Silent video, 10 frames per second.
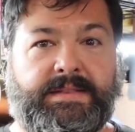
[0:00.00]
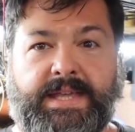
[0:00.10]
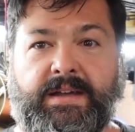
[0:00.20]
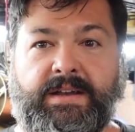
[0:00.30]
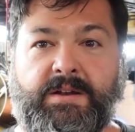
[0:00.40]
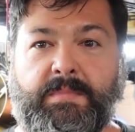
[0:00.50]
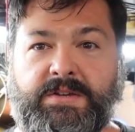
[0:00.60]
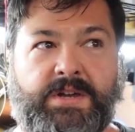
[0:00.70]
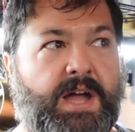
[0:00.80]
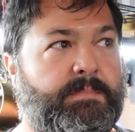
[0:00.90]
down here in my
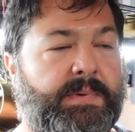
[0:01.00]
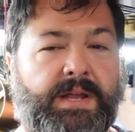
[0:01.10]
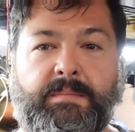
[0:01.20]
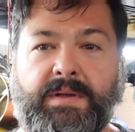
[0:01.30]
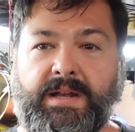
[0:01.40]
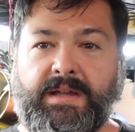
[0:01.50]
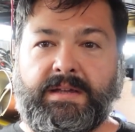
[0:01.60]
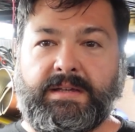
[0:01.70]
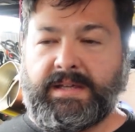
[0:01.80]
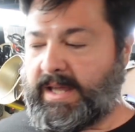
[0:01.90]
shop and I'm going to
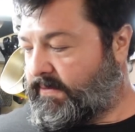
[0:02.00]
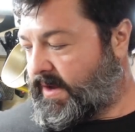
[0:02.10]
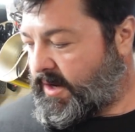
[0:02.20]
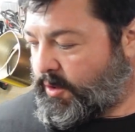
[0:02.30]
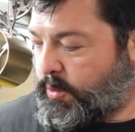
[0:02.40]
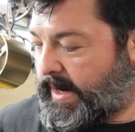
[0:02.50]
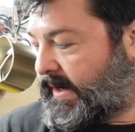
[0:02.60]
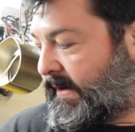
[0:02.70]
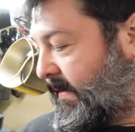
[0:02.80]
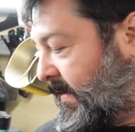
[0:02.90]
give you a quick